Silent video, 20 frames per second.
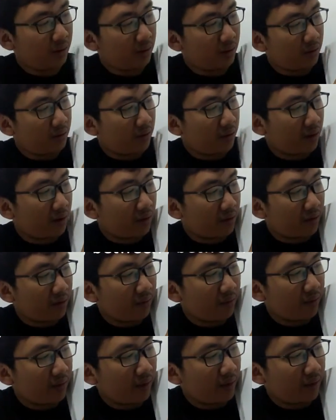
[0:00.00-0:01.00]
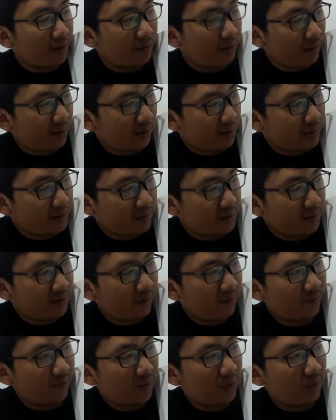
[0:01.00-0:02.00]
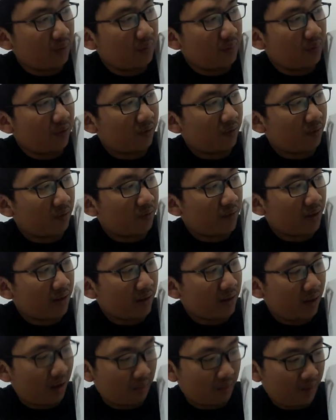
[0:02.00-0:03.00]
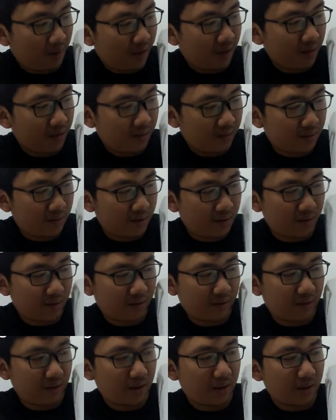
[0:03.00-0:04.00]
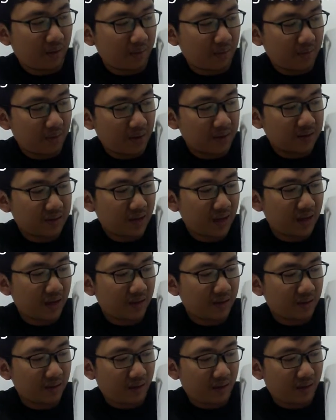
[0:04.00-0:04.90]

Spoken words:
There are several like tense shifting between present and past. There's a mistake,